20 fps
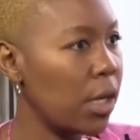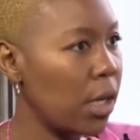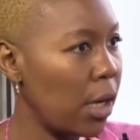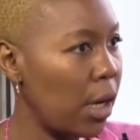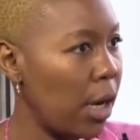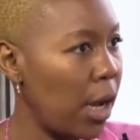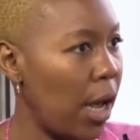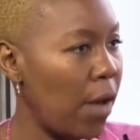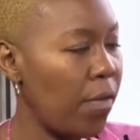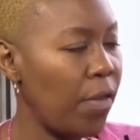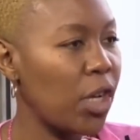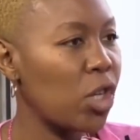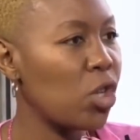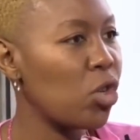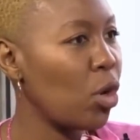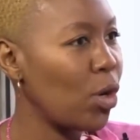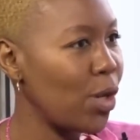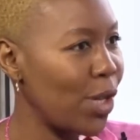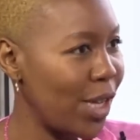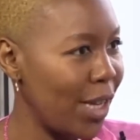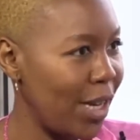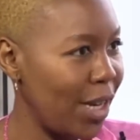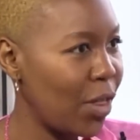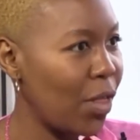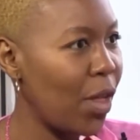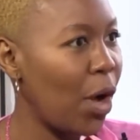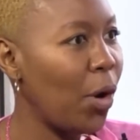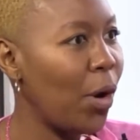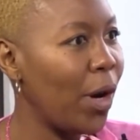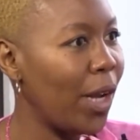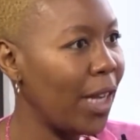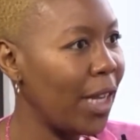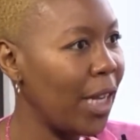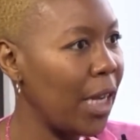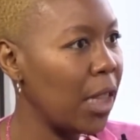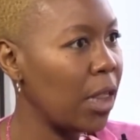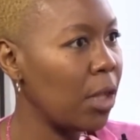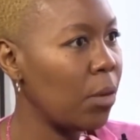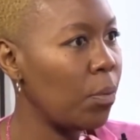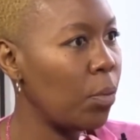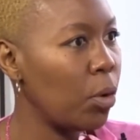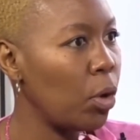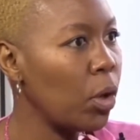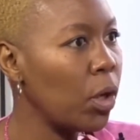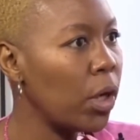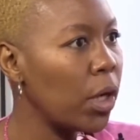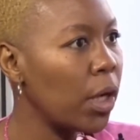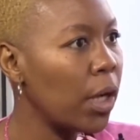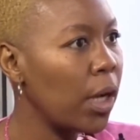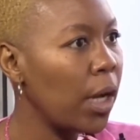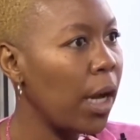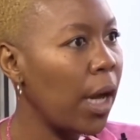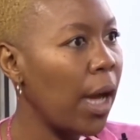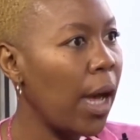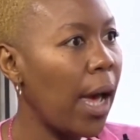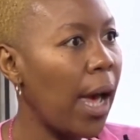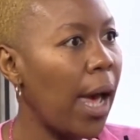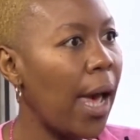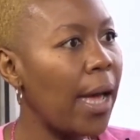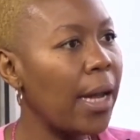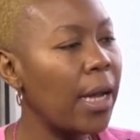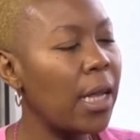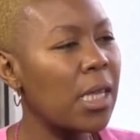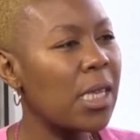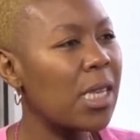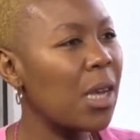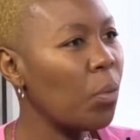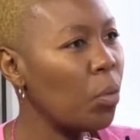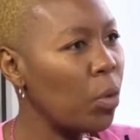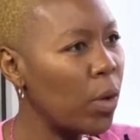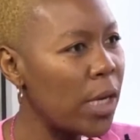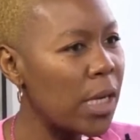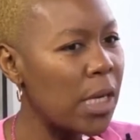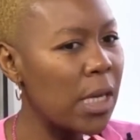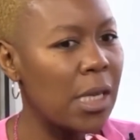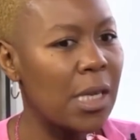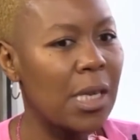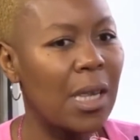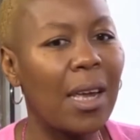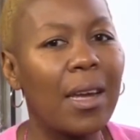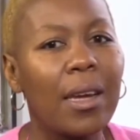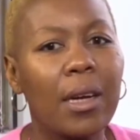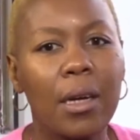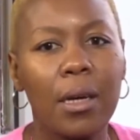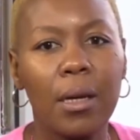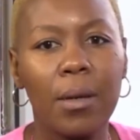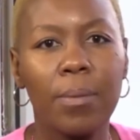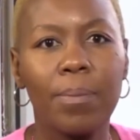have exhausted it thoroughly in the book. And in some ways it's like